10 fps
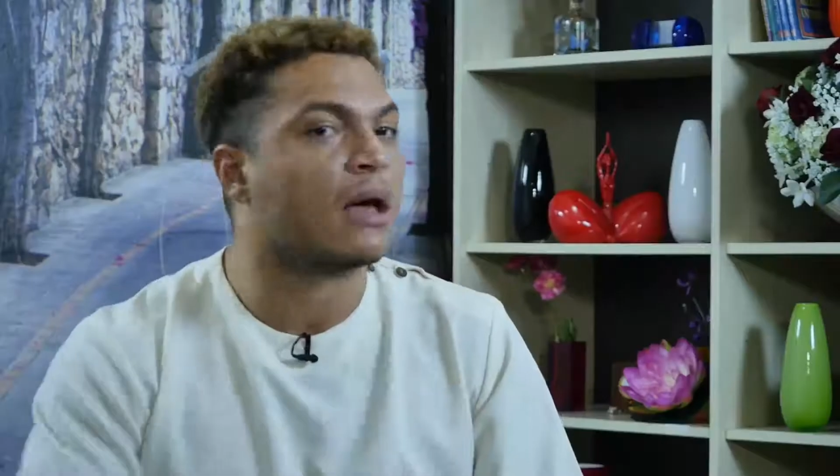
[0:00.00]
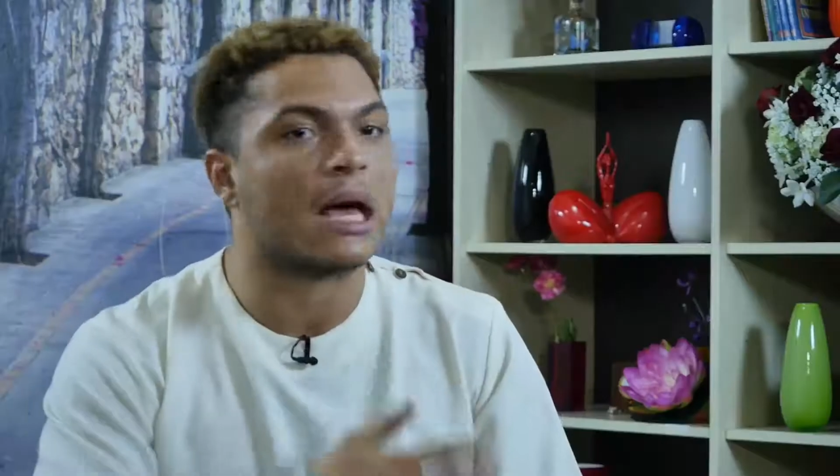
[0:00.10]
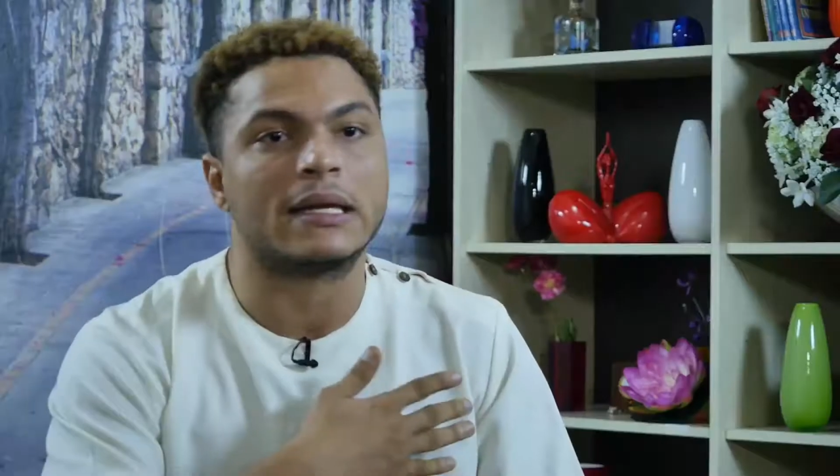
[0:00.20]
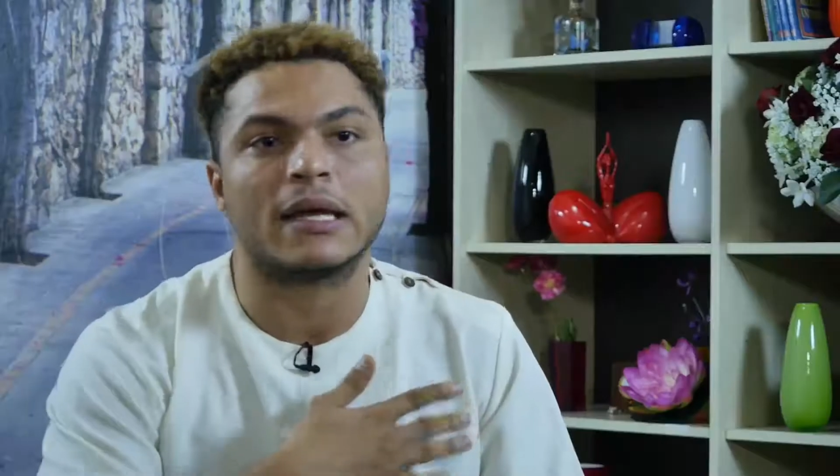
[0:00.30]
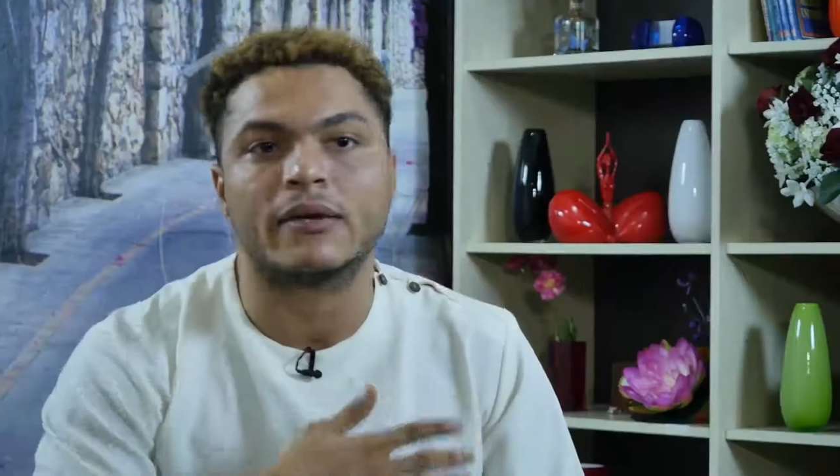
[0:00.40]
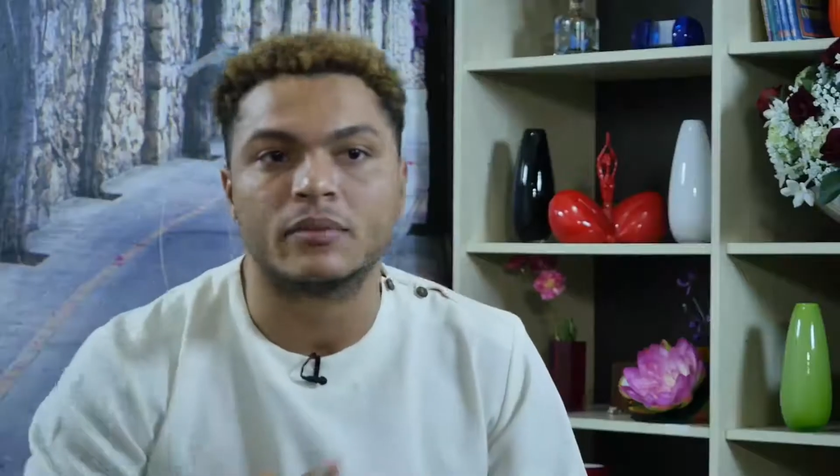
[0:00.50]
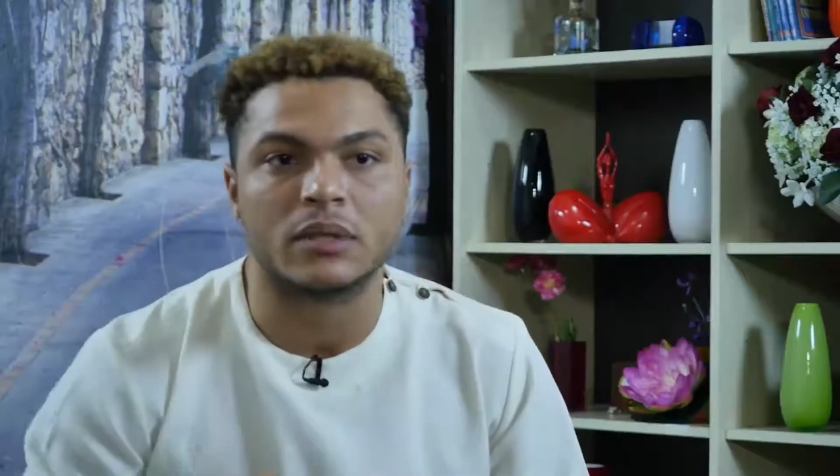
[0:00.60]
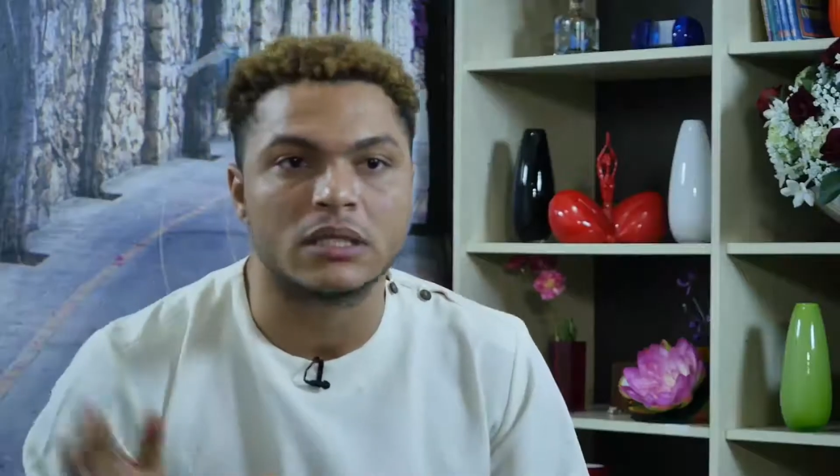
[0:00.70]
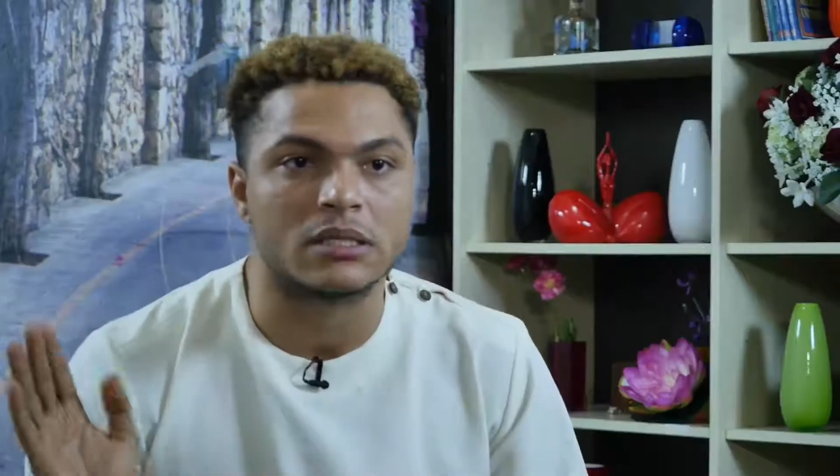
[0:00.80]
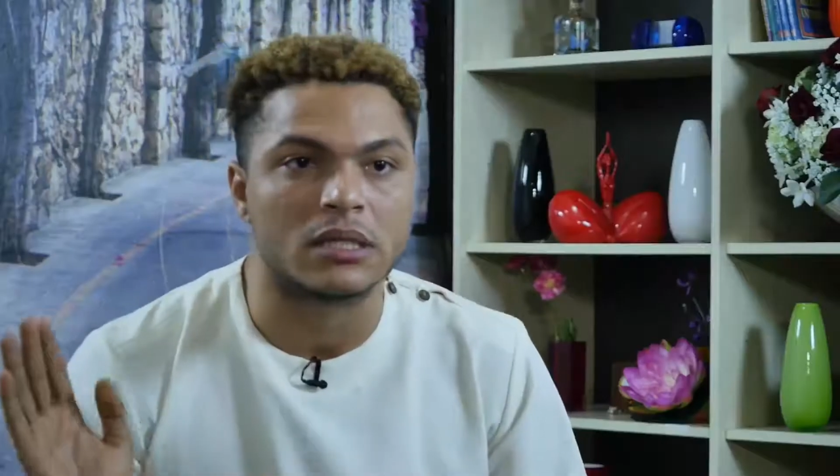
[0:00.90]
And
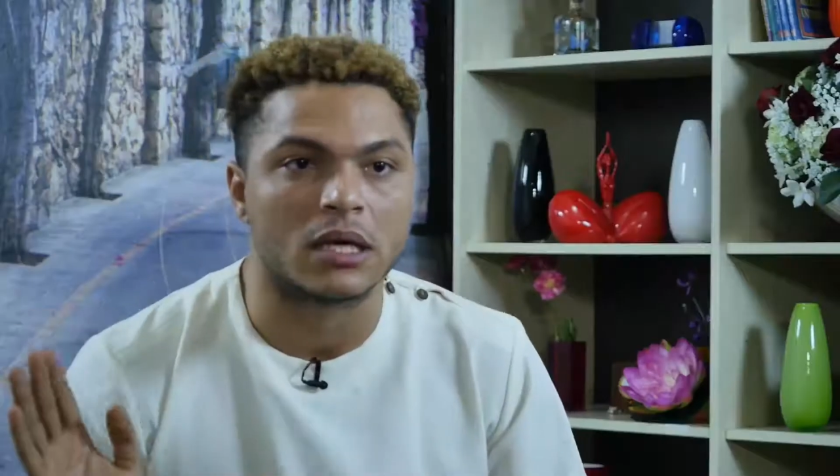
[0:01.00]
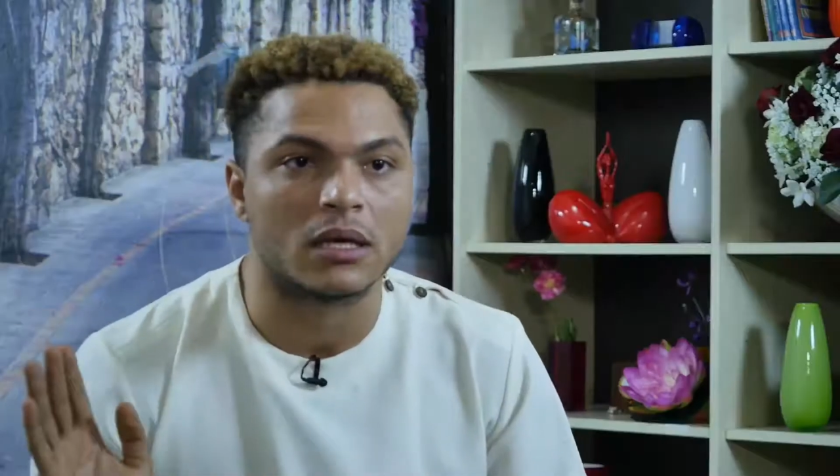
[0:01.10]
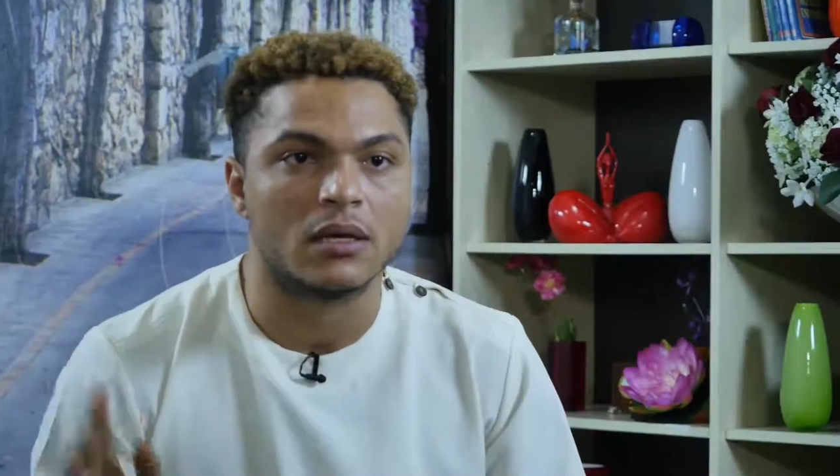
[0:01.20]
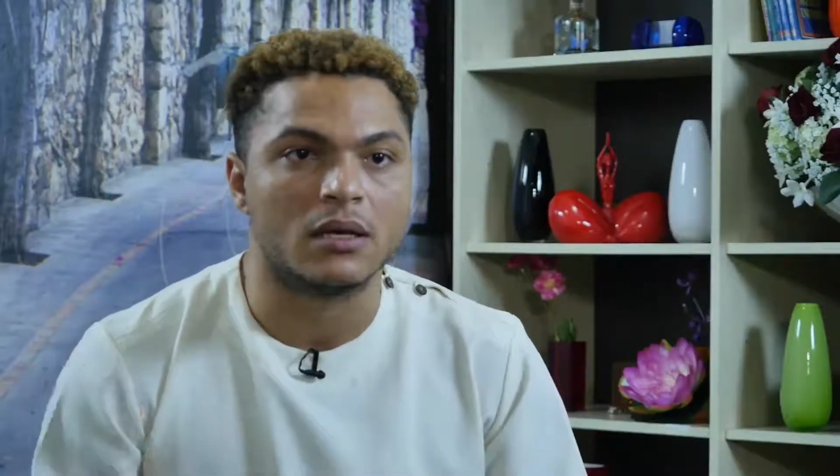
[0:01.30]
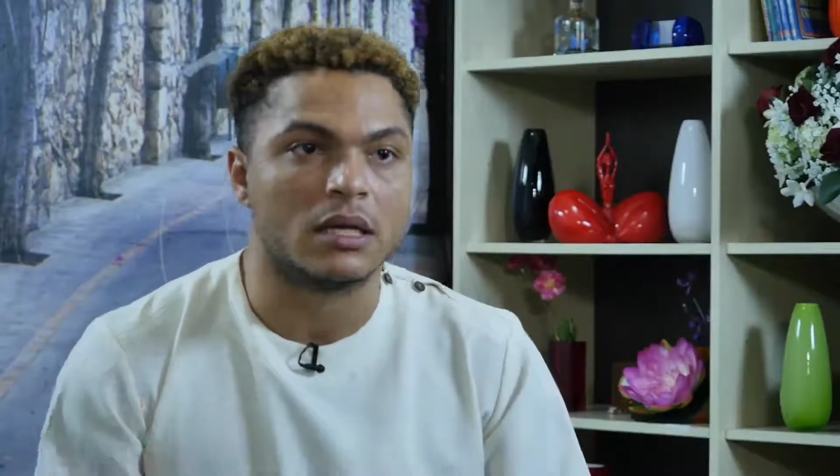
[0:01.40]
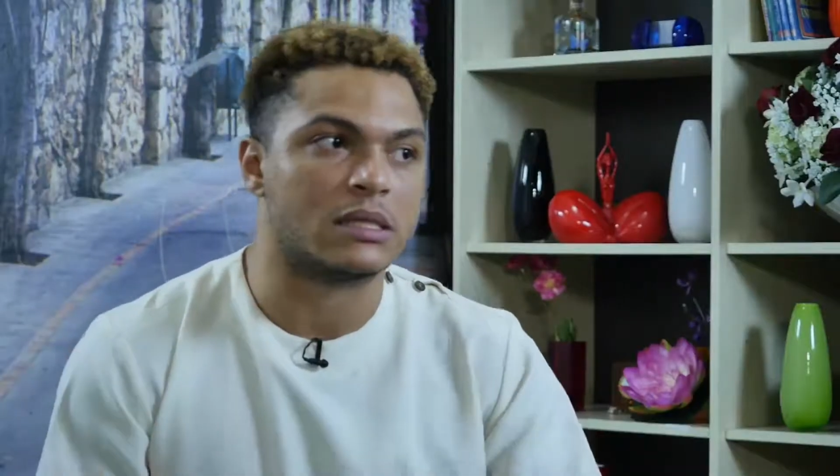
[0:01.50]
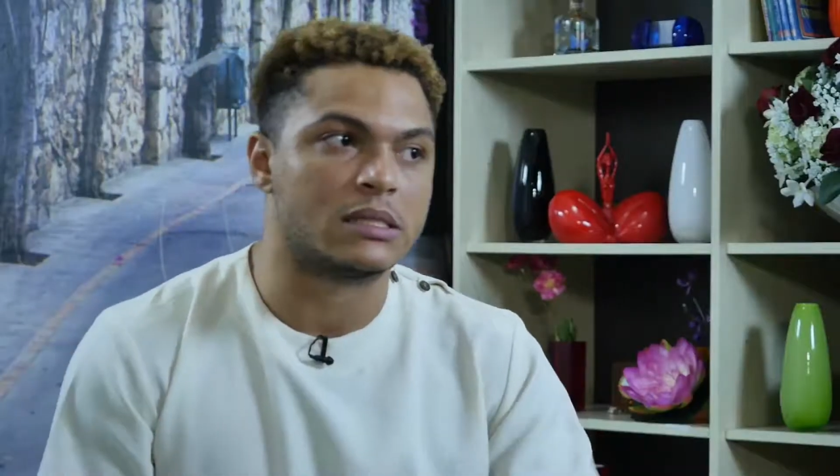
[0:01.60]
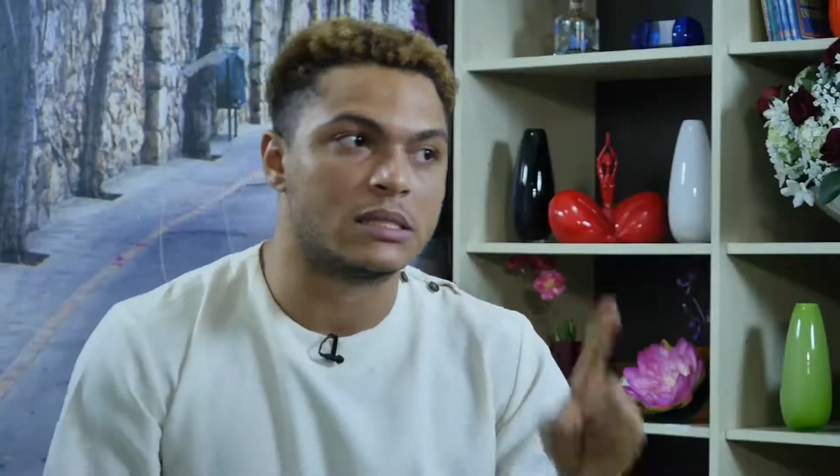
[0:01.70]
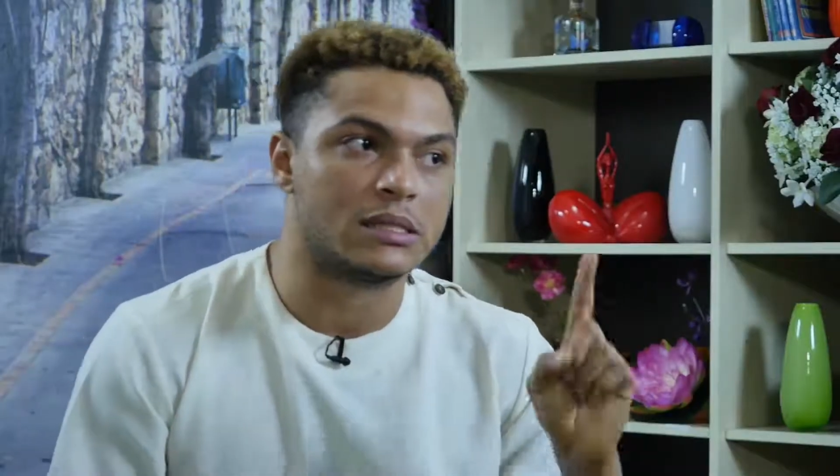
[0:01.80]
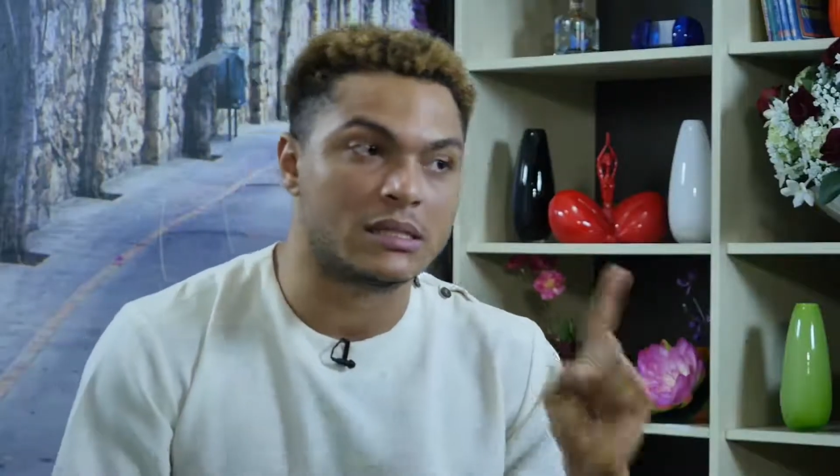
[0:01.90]
everybody's there. Is
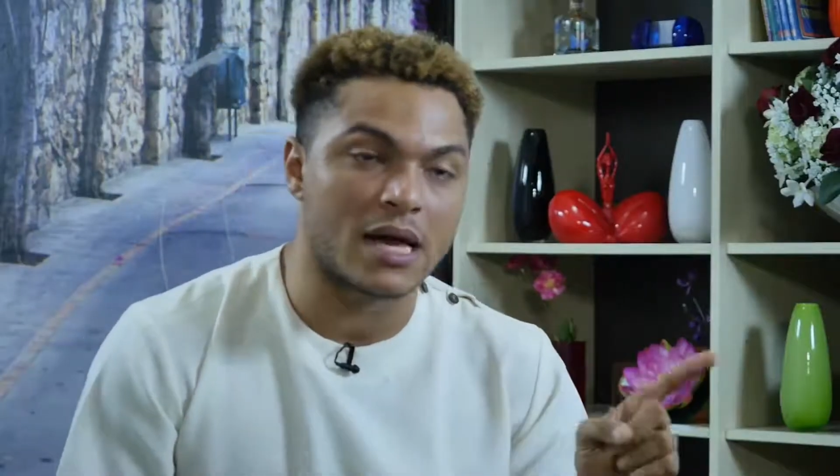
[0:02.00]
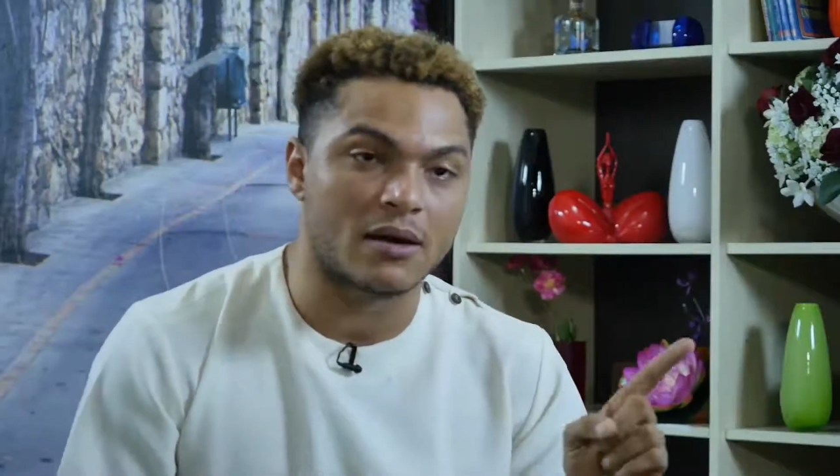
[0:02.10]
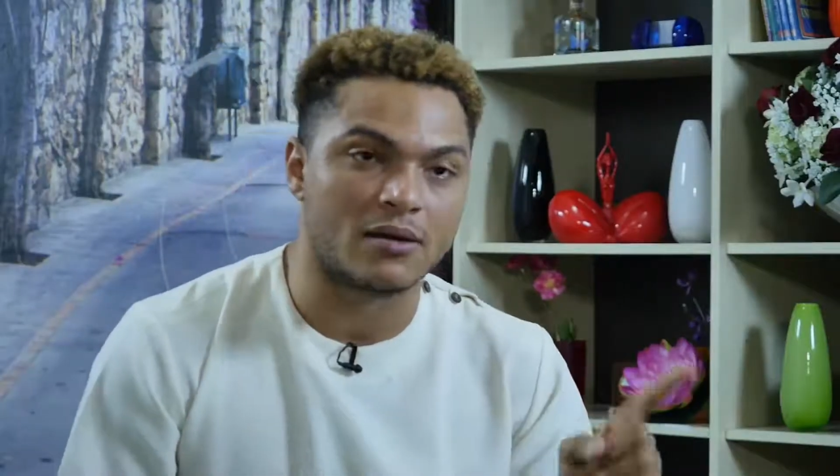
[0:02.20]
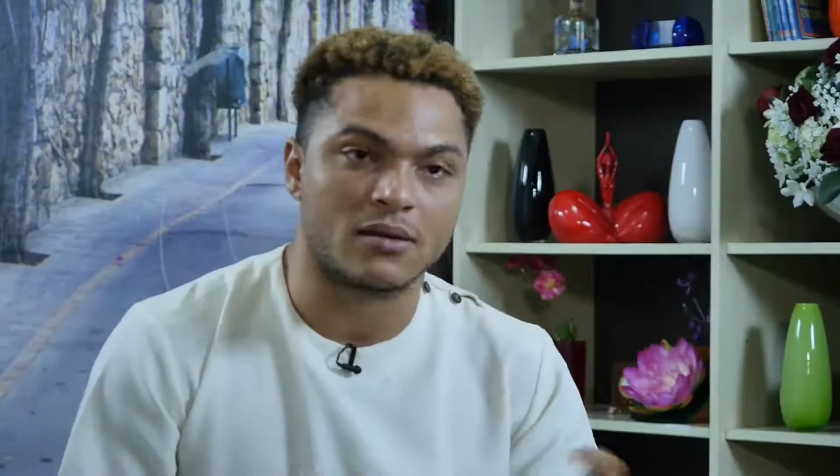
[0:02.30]
this style?